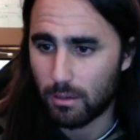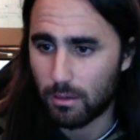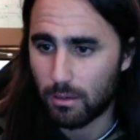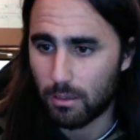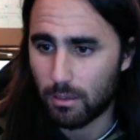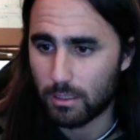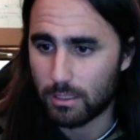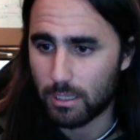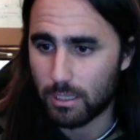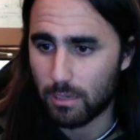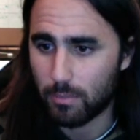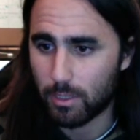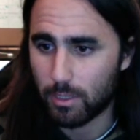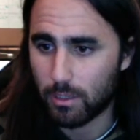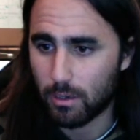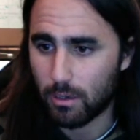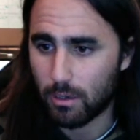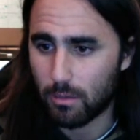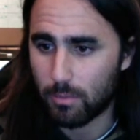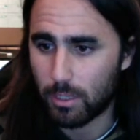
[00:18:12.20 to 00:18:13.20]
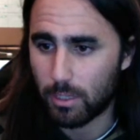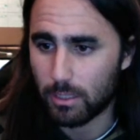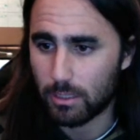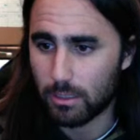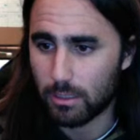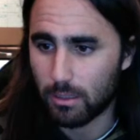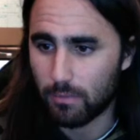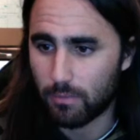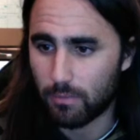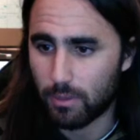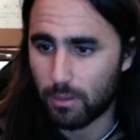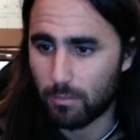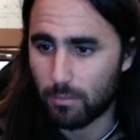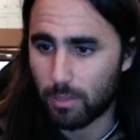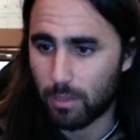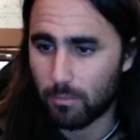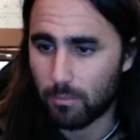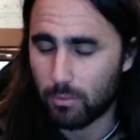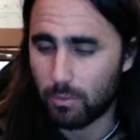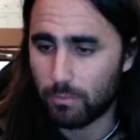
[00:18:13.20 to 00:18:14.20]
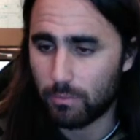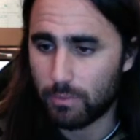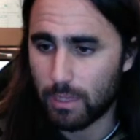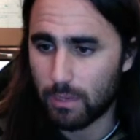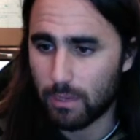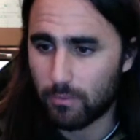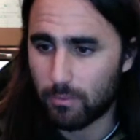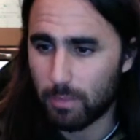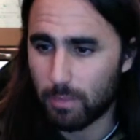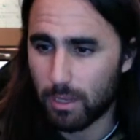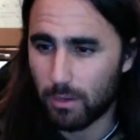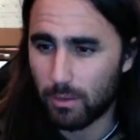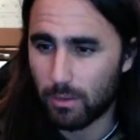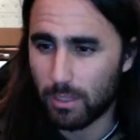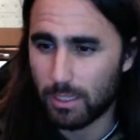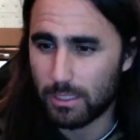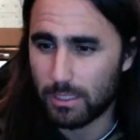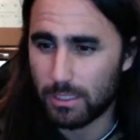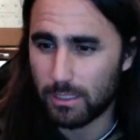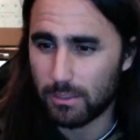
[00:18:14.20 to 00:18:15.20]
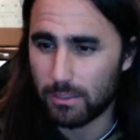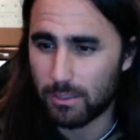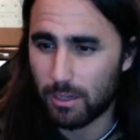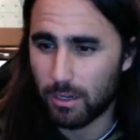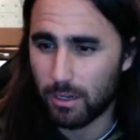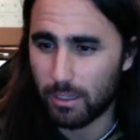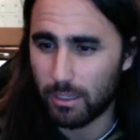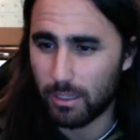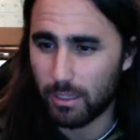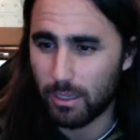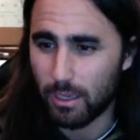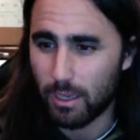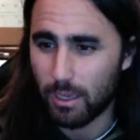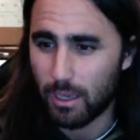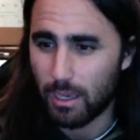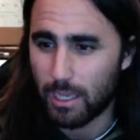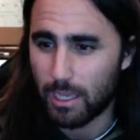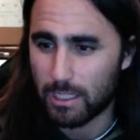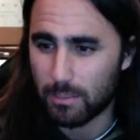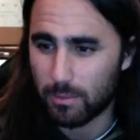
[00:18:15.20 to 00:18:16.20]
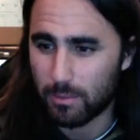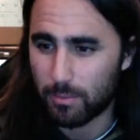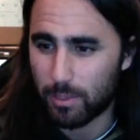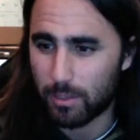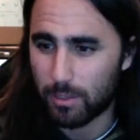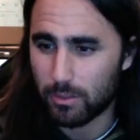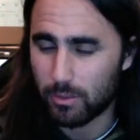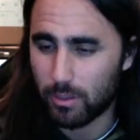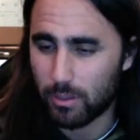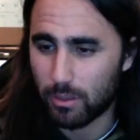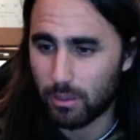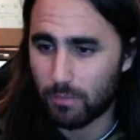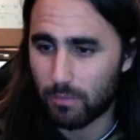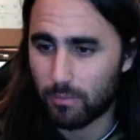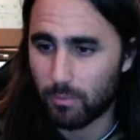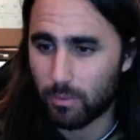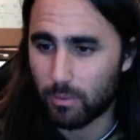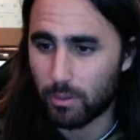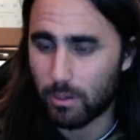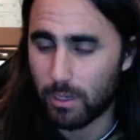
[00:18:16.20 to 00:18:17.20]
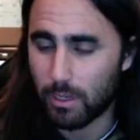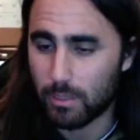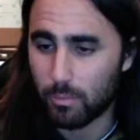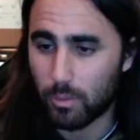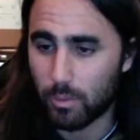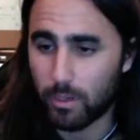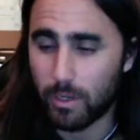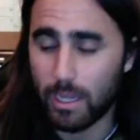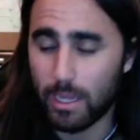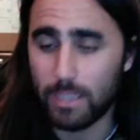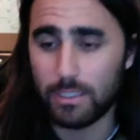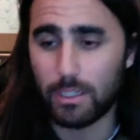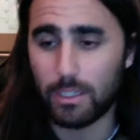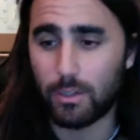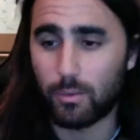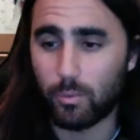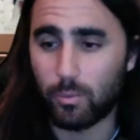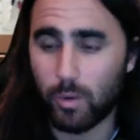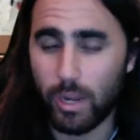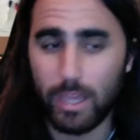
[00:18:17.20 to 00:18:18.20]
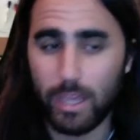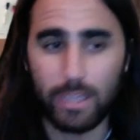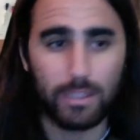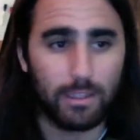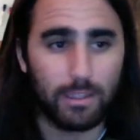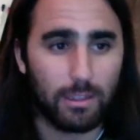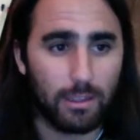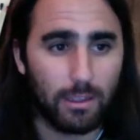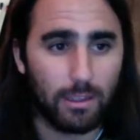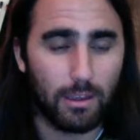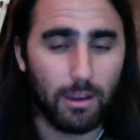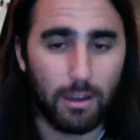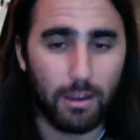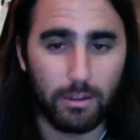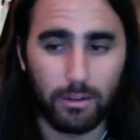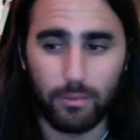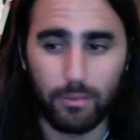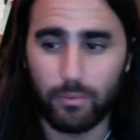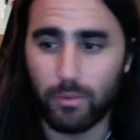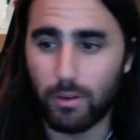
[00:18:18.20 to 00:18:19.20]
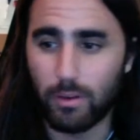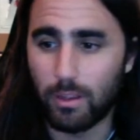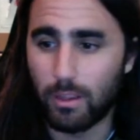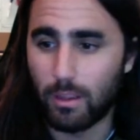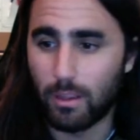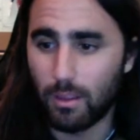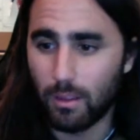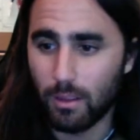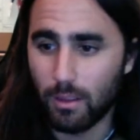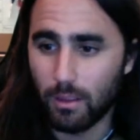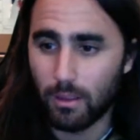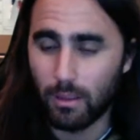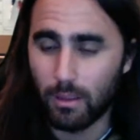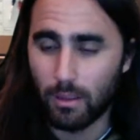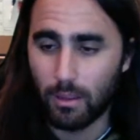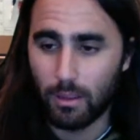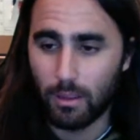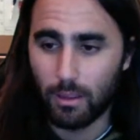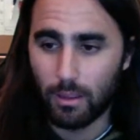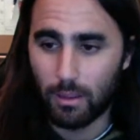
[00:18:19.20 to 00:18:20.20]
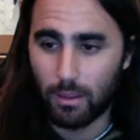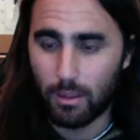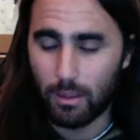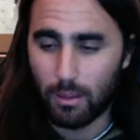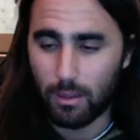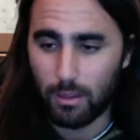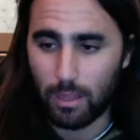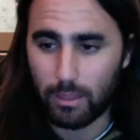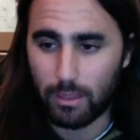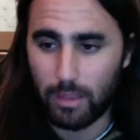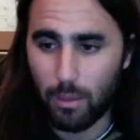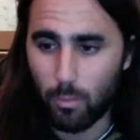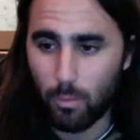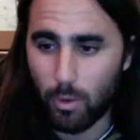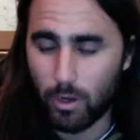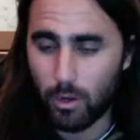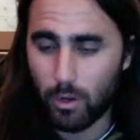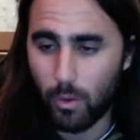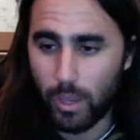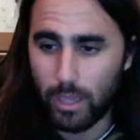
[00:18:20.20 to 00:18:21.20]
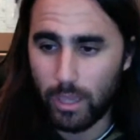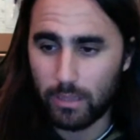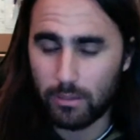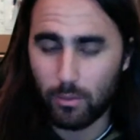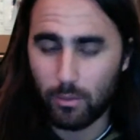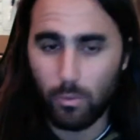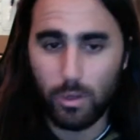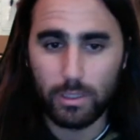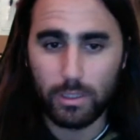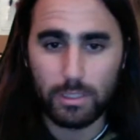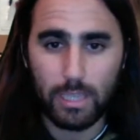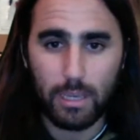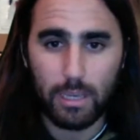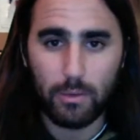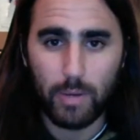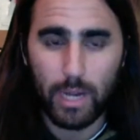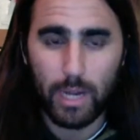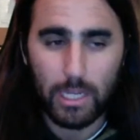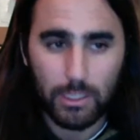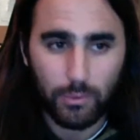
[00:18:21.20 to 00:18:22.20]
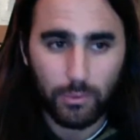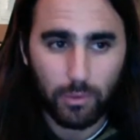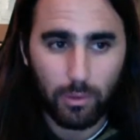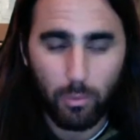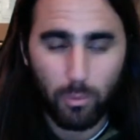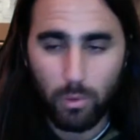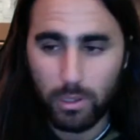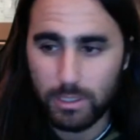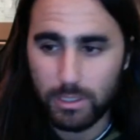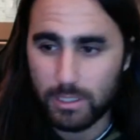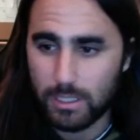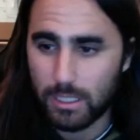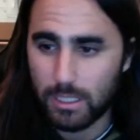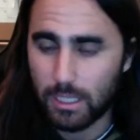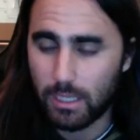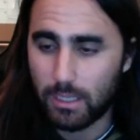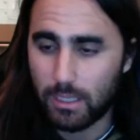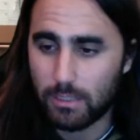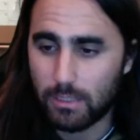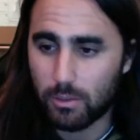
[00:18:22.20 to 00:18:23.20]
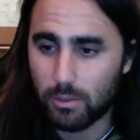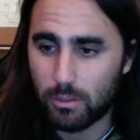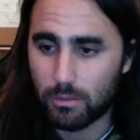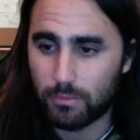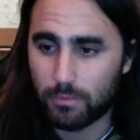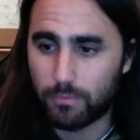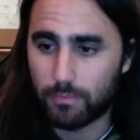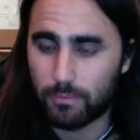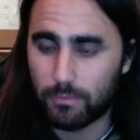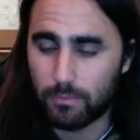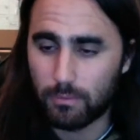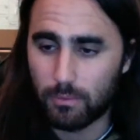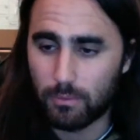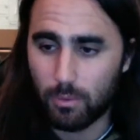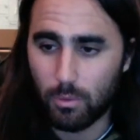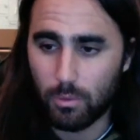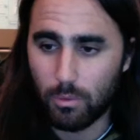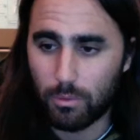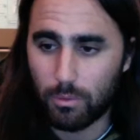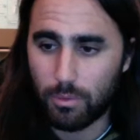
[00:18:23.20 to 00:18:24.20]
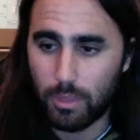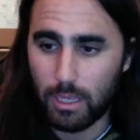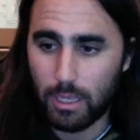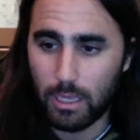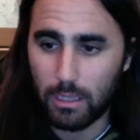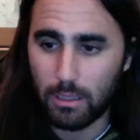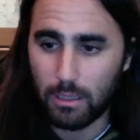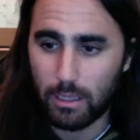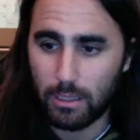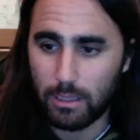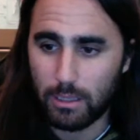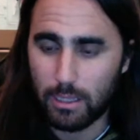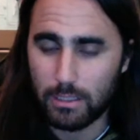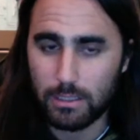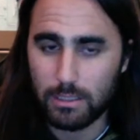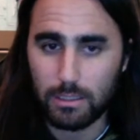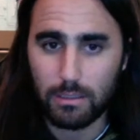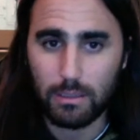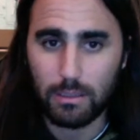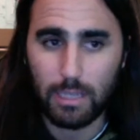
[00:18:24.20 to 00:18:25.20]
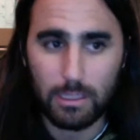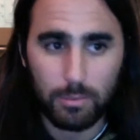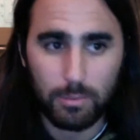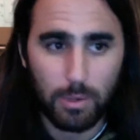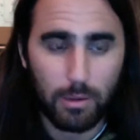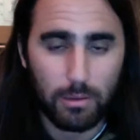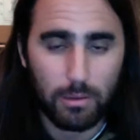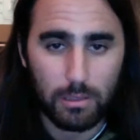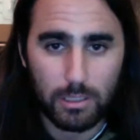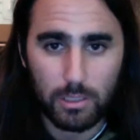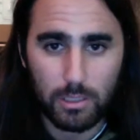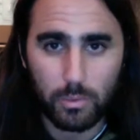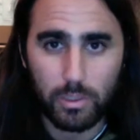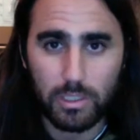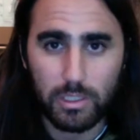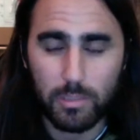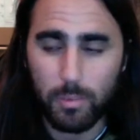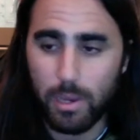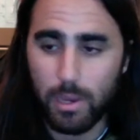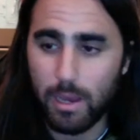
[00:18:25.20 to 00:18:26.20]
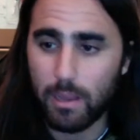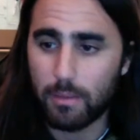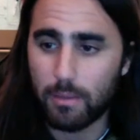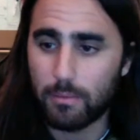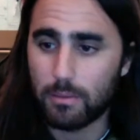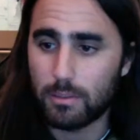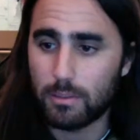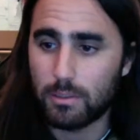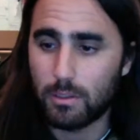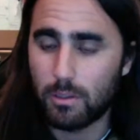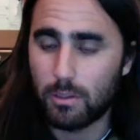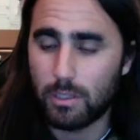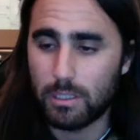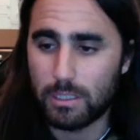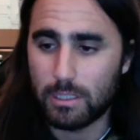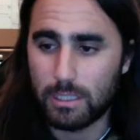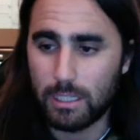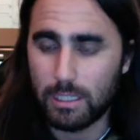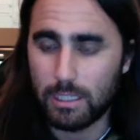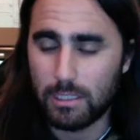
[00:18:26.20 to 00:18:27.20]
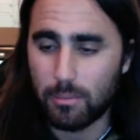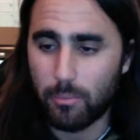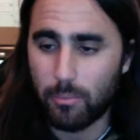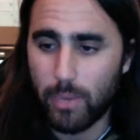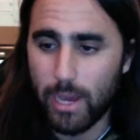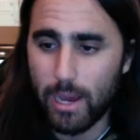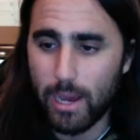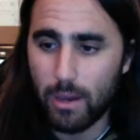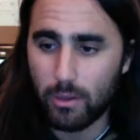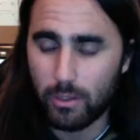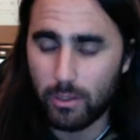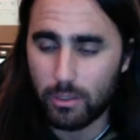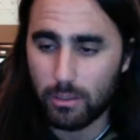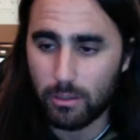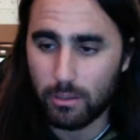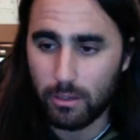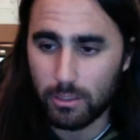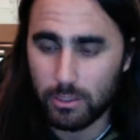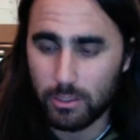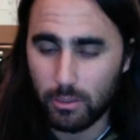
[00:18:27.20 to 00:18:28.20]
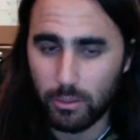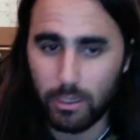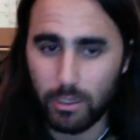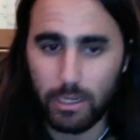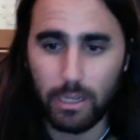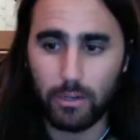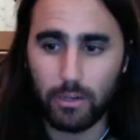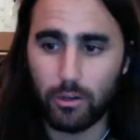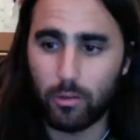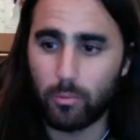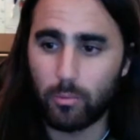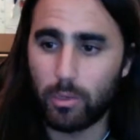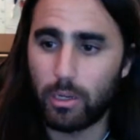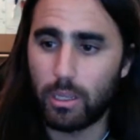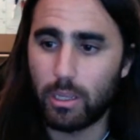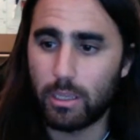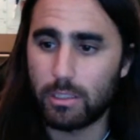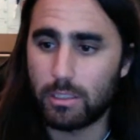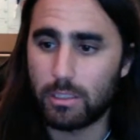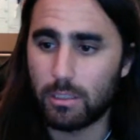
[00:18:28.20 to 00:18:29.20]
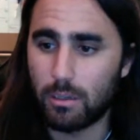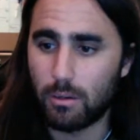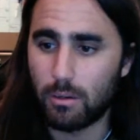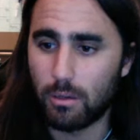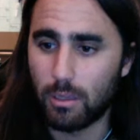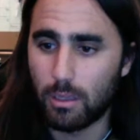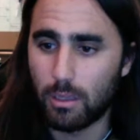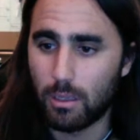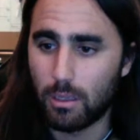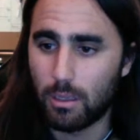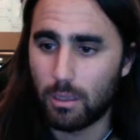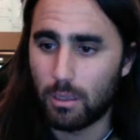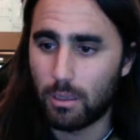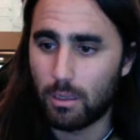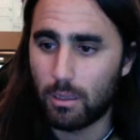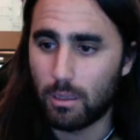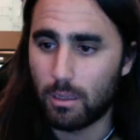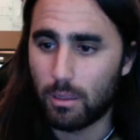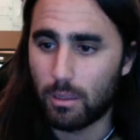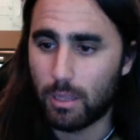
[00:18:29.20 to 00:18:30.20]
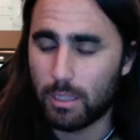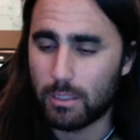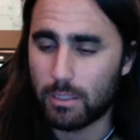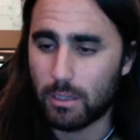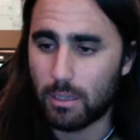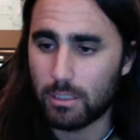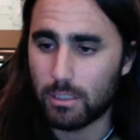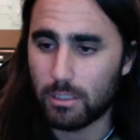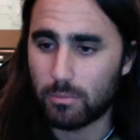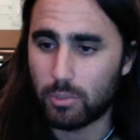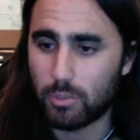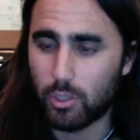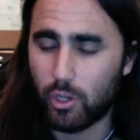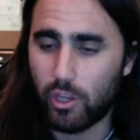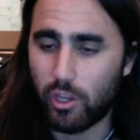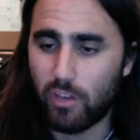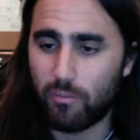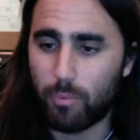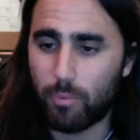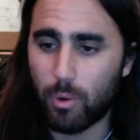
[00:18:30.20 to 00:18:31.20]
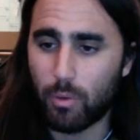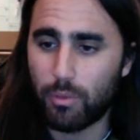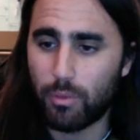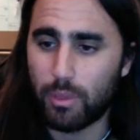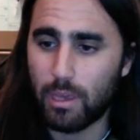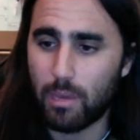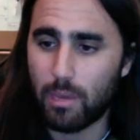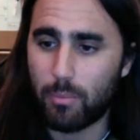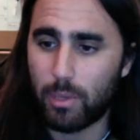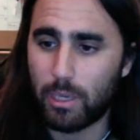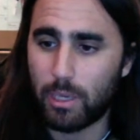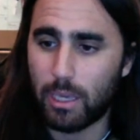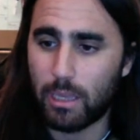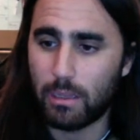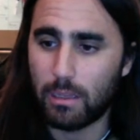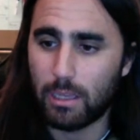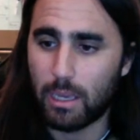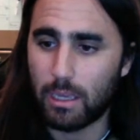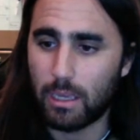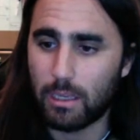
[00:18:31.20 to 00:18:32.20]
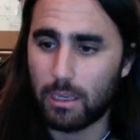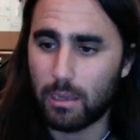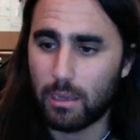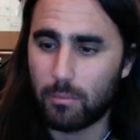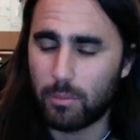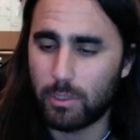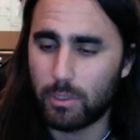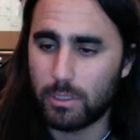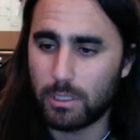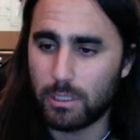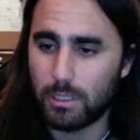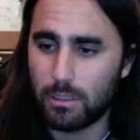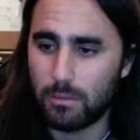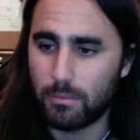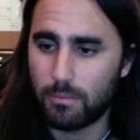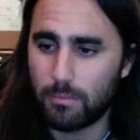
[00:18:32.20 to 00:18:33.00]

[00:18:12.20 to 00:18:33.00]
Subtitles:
Atomic Mountains. Love them. I moved down to Meadow last year in Targi. That's Singapore, so I love the 109s. 109 is a great underfoot. Like that 108 to 110 range for a one ski sort of whole thing. Like that's probably the sweet spot. So you can ski some POW. They're also good on groomer days. So that's awesome. So do you have both the Epic and the Icon, Marissa?